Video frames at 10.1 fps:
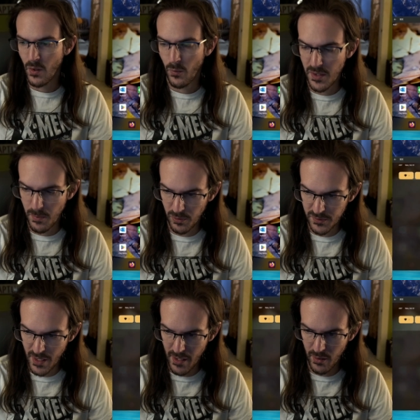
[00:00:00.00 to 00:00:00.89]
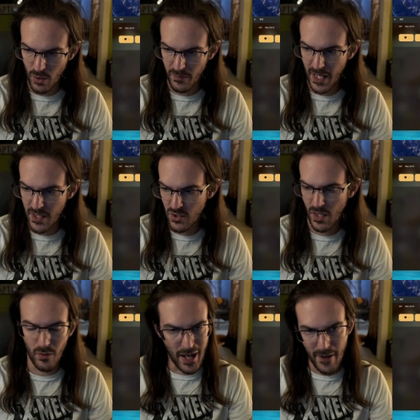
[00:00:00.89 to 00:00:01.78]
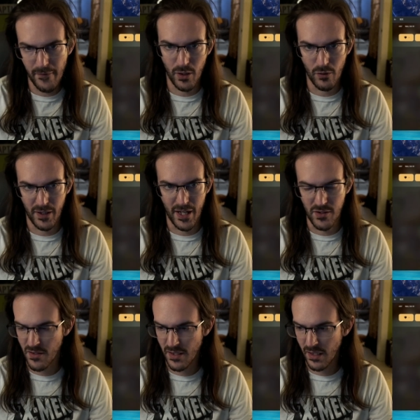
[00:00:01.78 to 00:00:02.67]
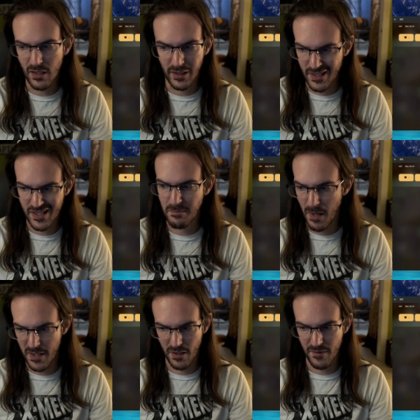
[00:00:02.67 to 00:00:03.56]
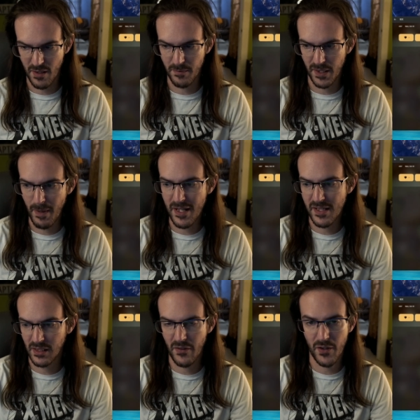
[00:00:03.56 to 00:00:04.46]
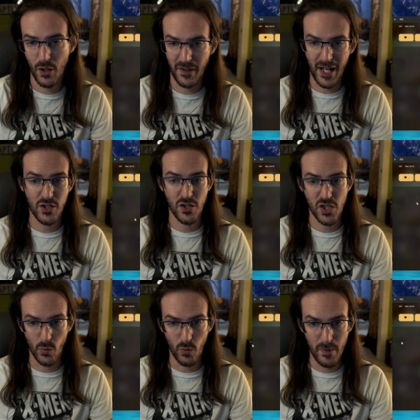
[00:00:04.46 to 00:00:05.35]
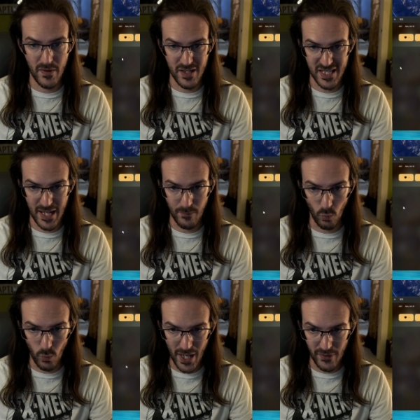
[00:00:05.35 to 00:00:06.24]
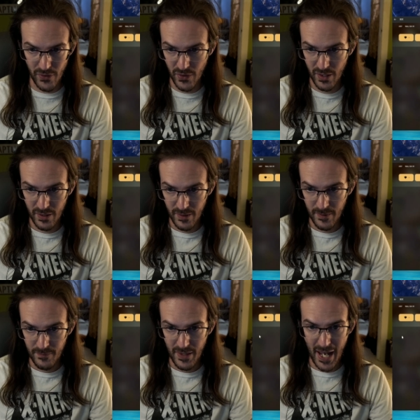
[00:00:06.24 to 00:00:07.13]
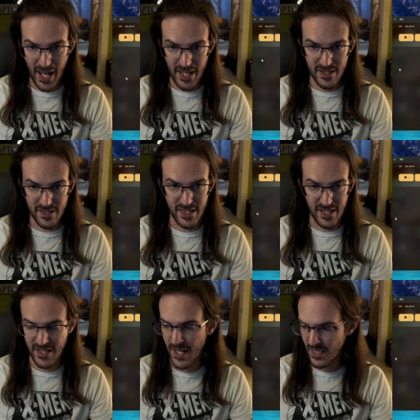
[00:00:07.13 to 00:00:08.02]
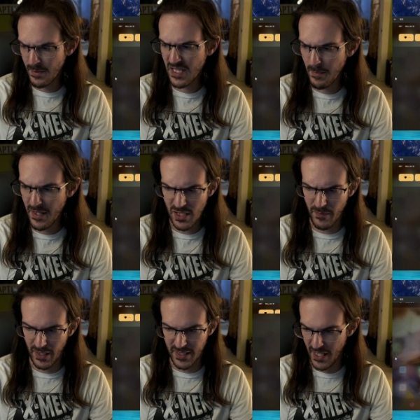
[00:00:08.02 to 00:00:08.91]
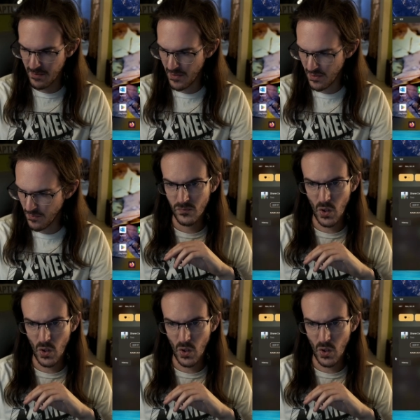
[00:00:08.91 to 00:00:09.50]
When you pull down a notification, I don't have any notifications. I need to like send myself something. Basically, the notifications that will be the same width as this here. Let me send myself like a text message.